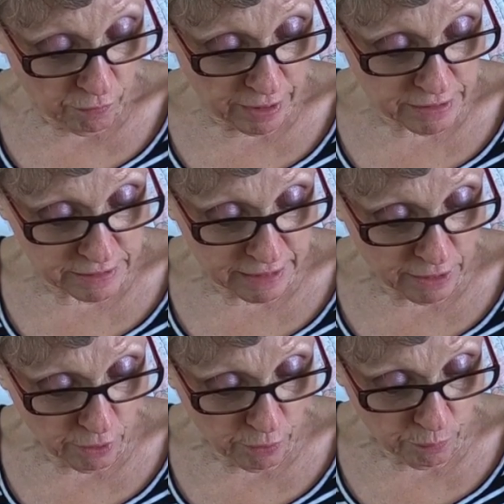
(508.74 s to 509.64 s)
Frances
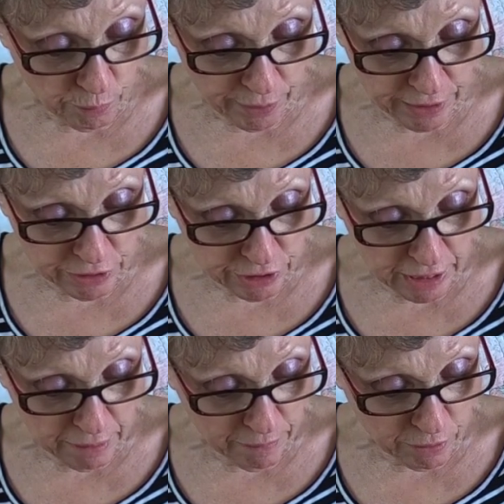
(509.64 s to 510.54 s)
ate her bread and
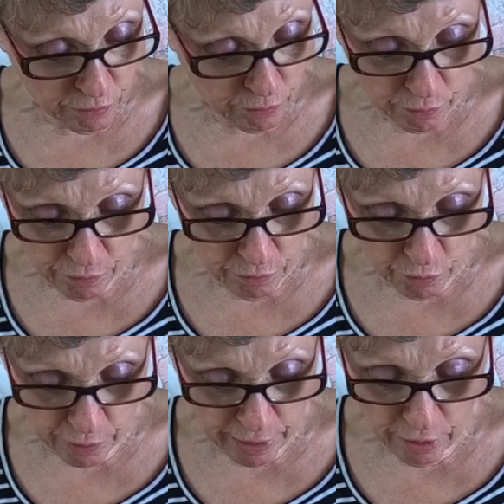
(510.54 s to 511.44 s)
jam and
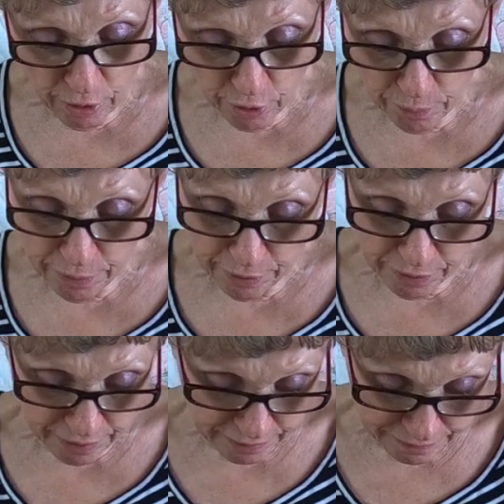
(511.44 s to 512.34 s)
drank all her
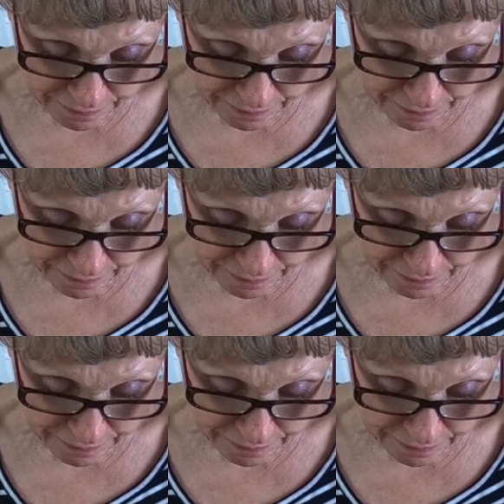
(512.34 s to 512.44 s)
milk.